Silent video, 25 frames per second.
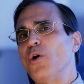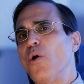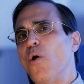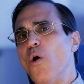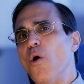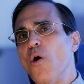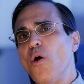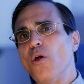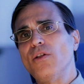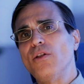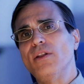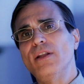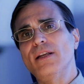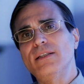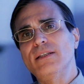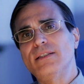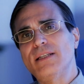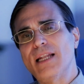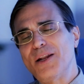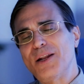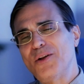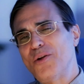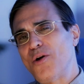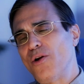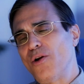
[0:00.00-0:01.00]
all these
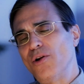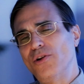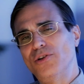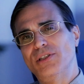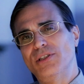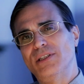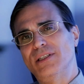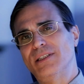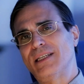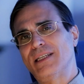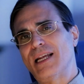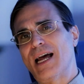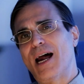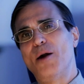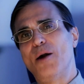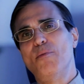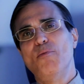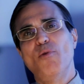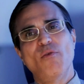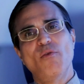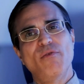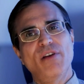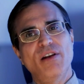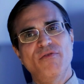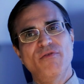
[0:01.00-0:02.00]
technologies are
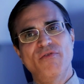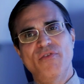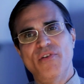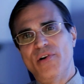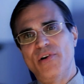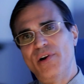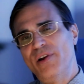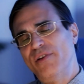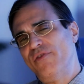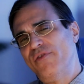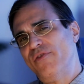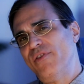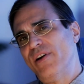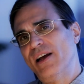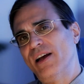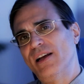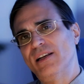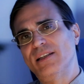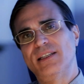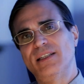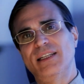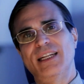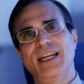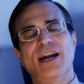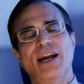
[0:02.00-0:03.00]
moving very
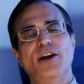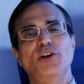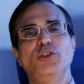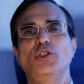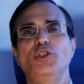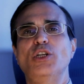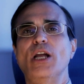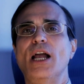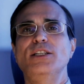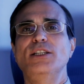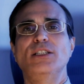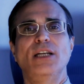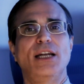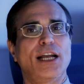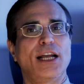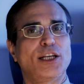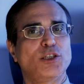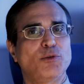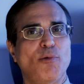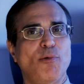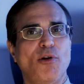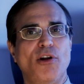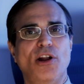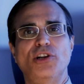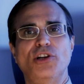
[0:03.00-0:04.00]
fast, they are changing
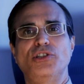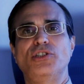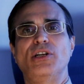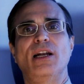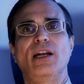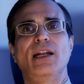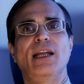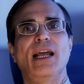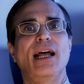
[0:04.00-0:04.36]
exponentially,